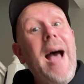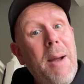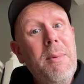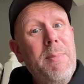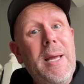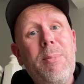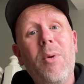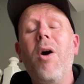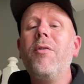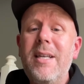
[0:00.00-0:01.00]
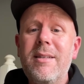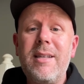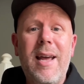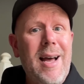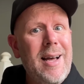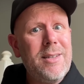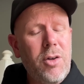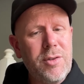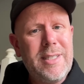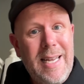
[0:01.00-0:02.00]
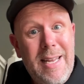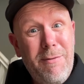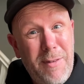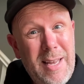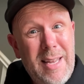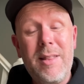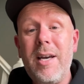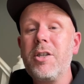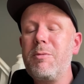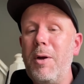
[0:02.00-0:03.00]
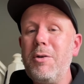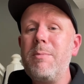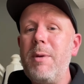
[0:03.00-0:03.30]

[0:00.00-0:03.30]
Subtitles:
how many people on the internet and on TV that are supposed to be